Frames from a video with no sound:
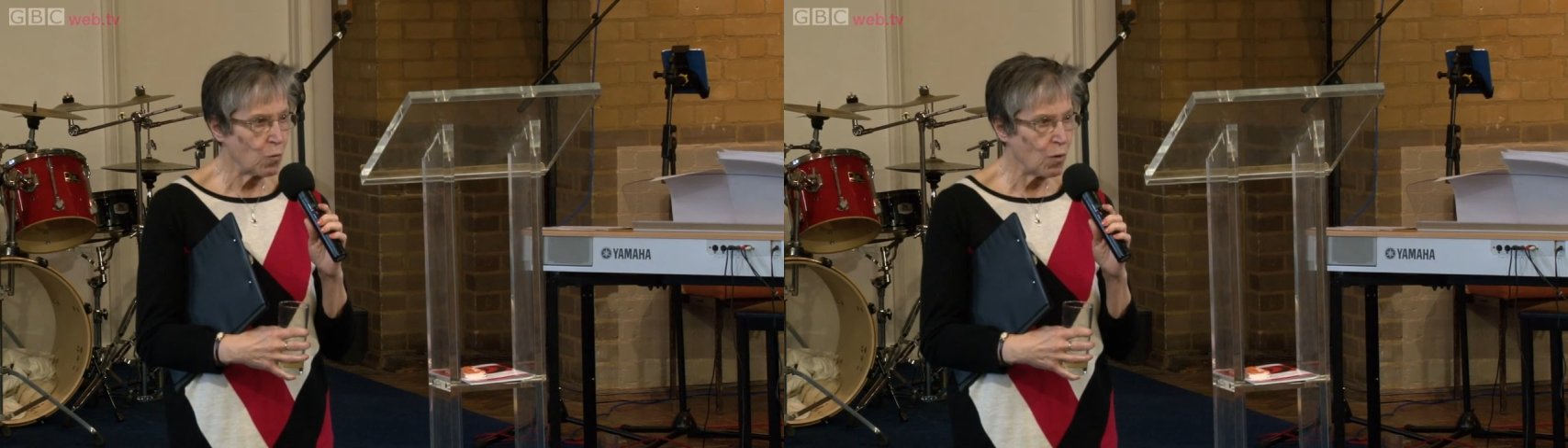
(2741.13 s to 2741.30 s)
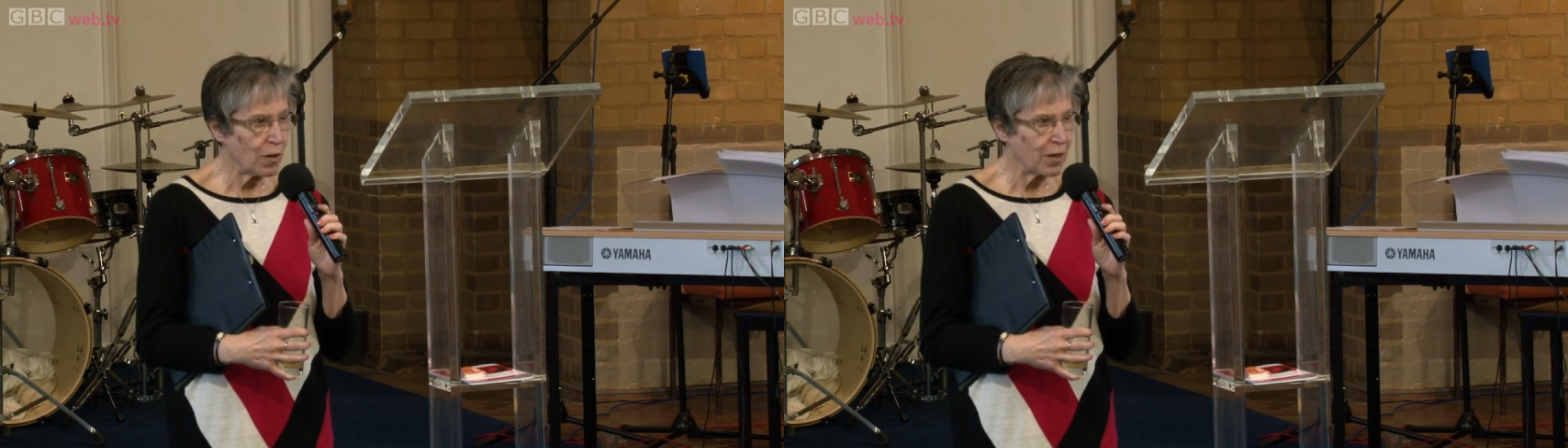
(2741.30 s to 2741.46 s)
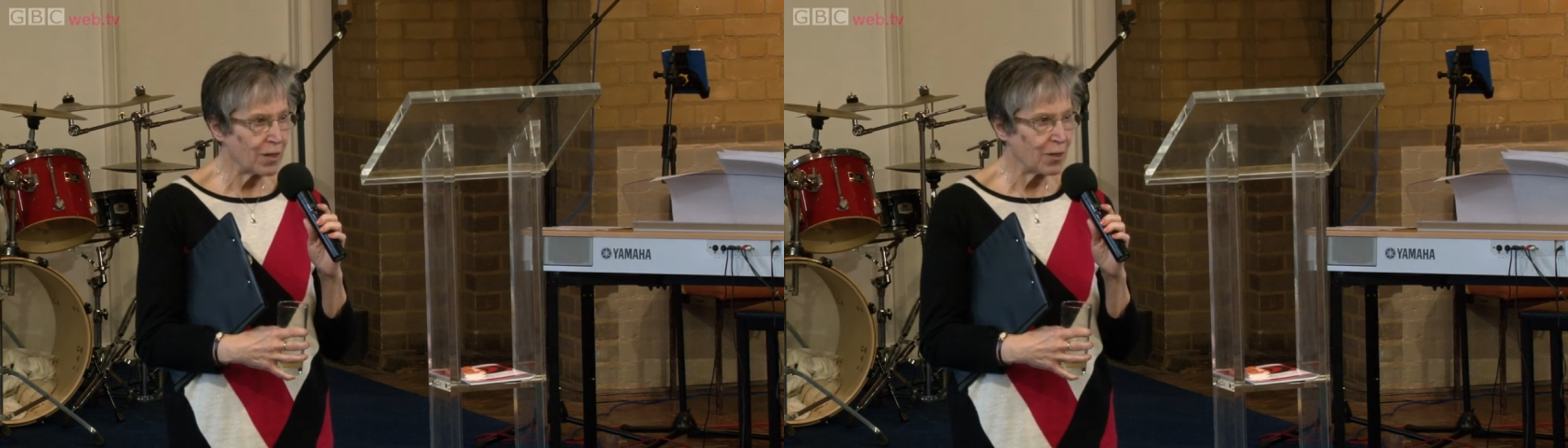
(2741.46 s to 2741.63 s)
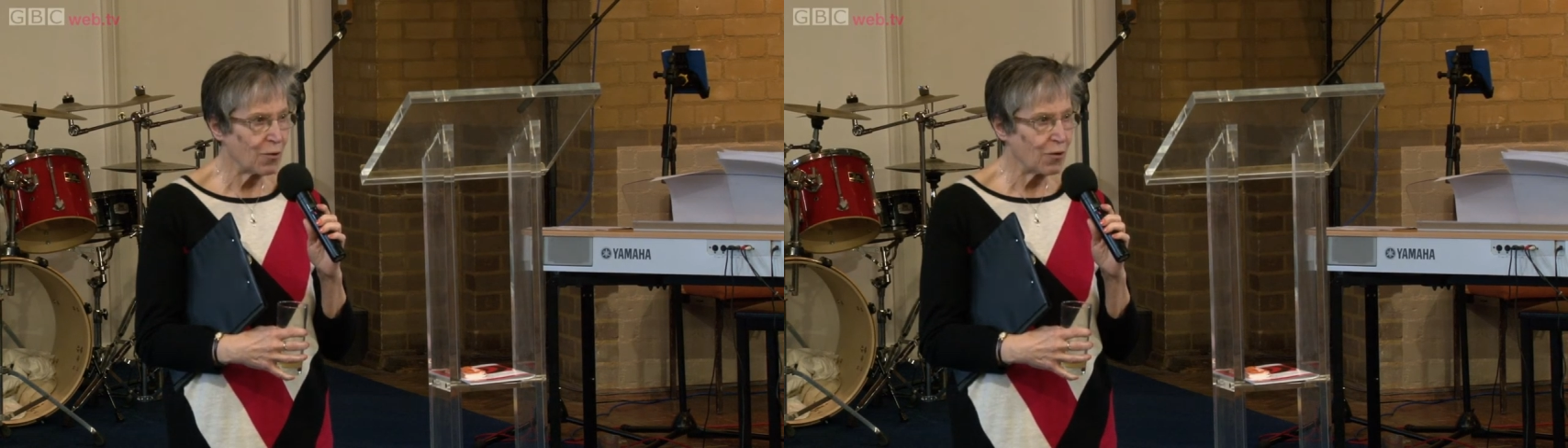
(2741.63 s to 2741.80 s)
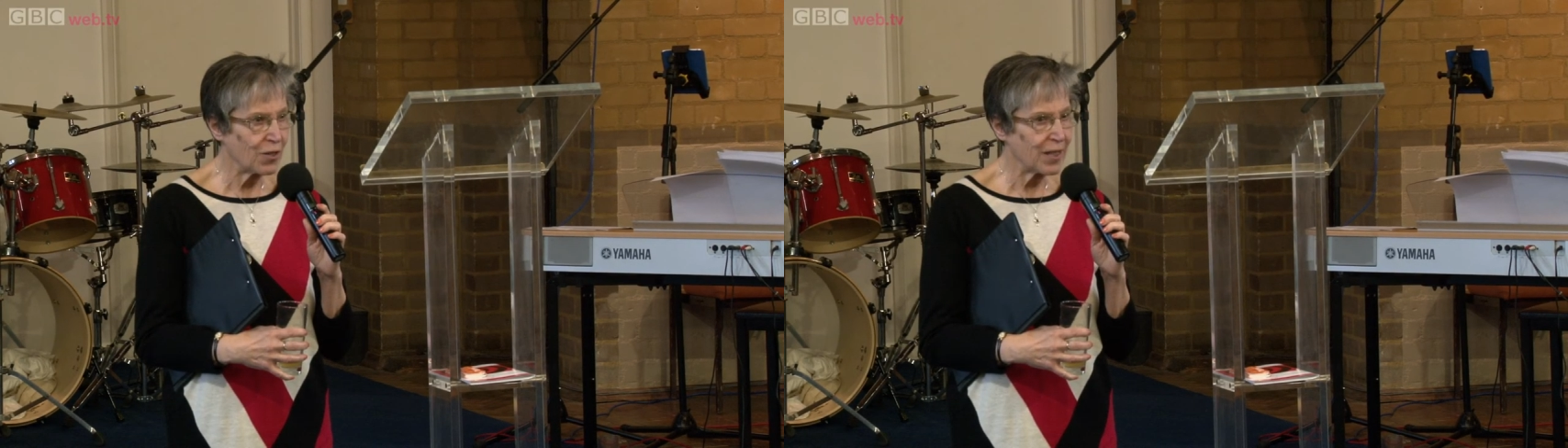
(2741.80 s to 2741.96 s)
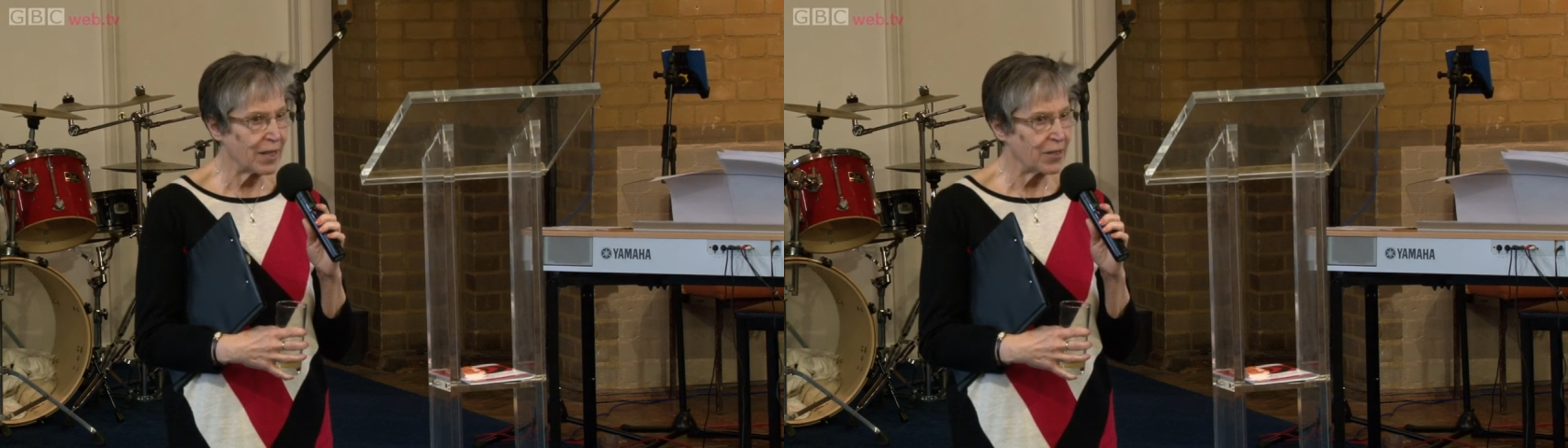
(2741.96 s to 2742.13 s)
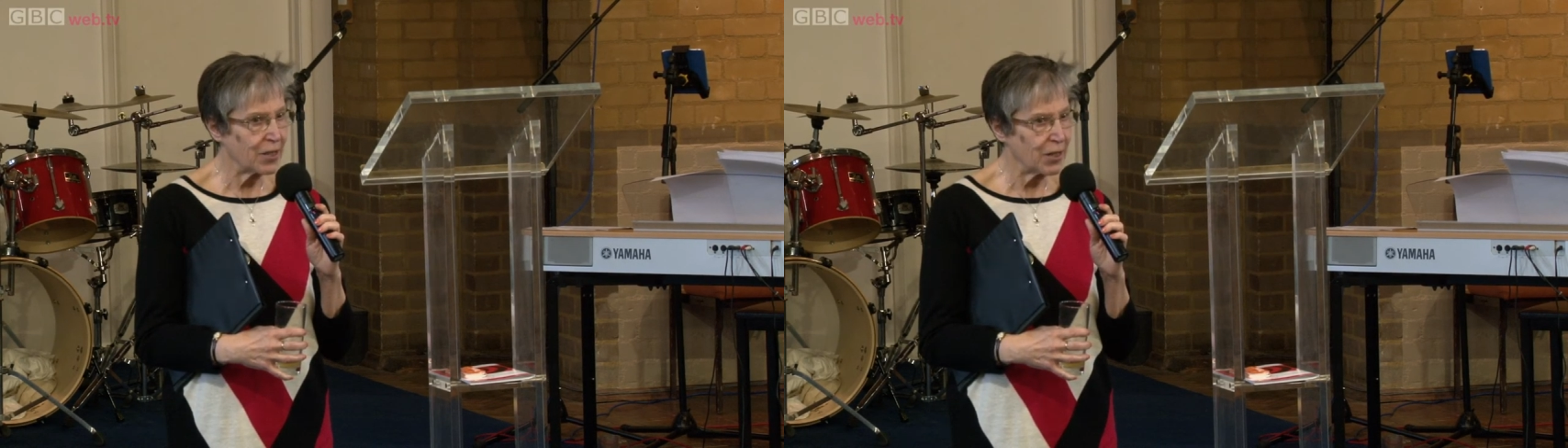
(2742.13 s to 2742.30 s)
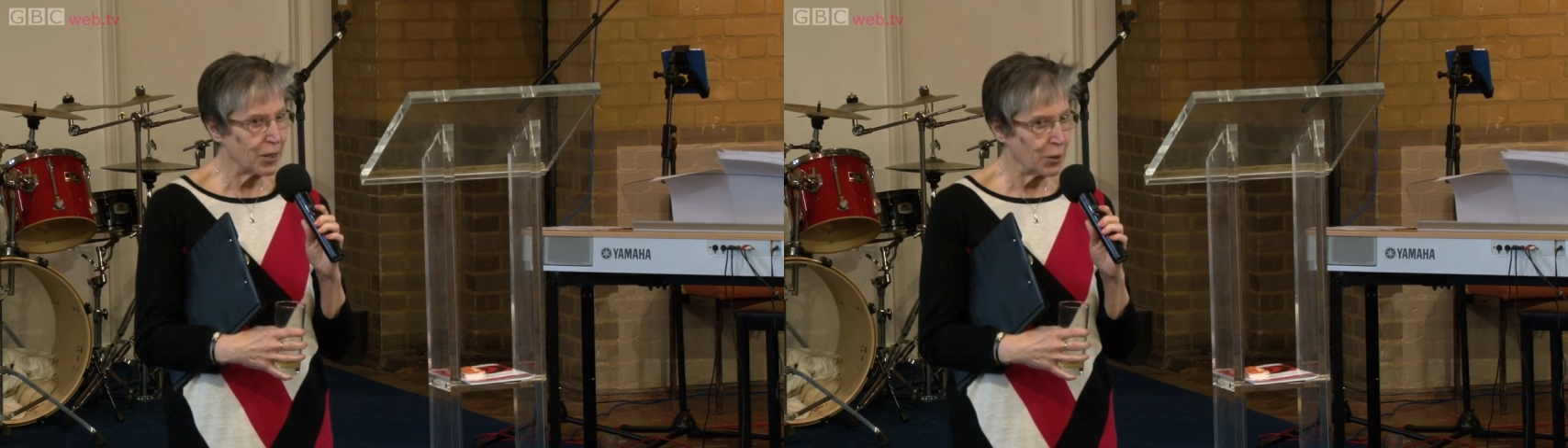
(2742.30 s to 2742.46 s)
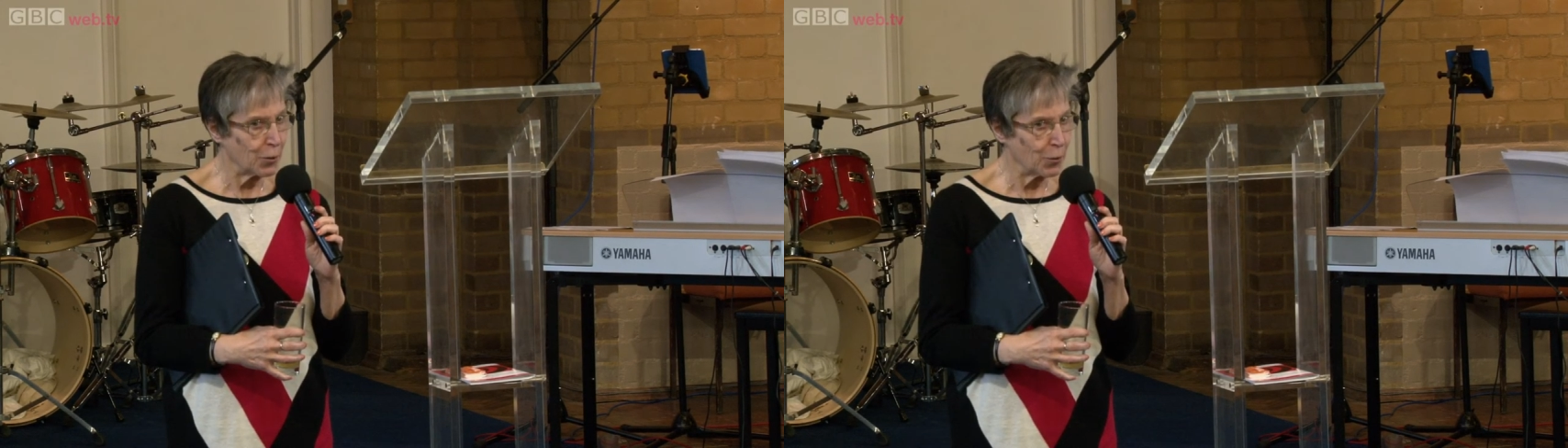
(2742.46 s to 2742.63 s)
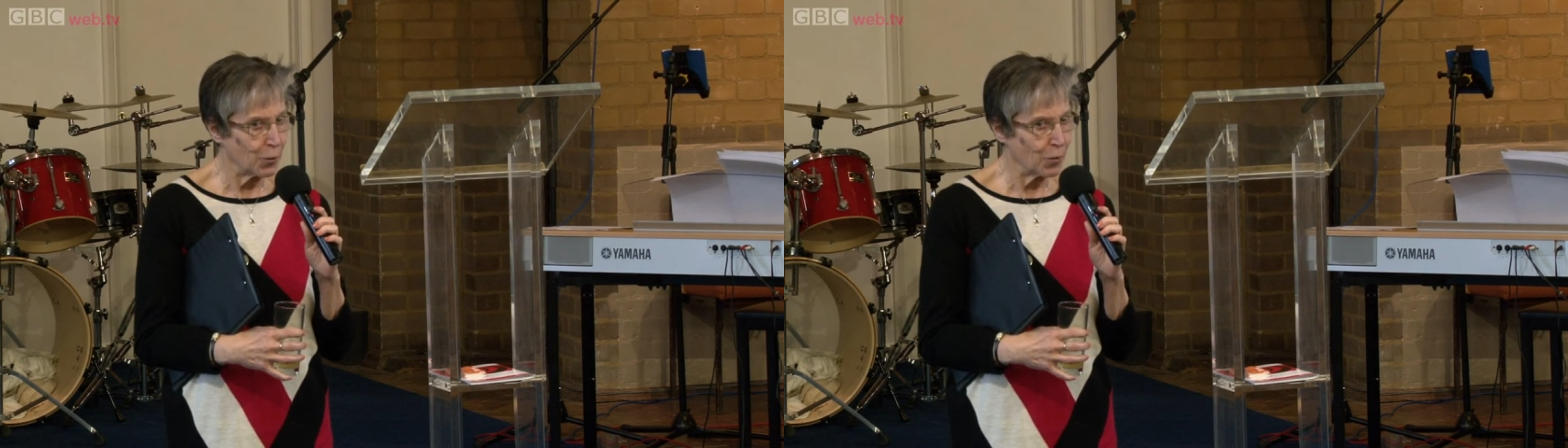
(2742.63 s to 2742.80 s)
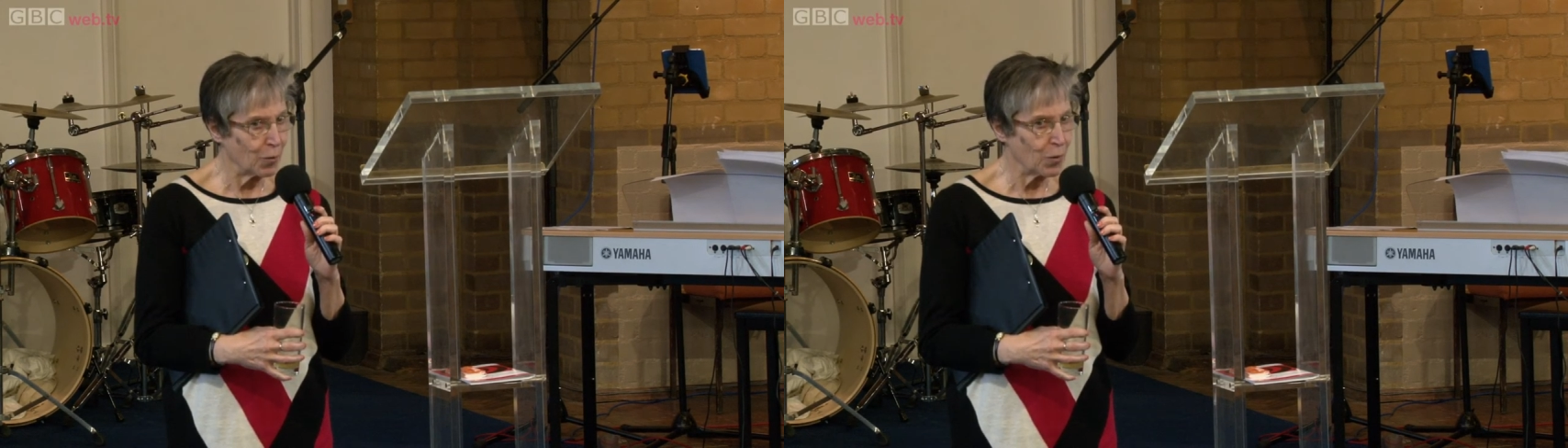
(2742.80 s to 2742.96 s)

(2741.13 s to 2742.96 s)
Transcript: What has God said to you?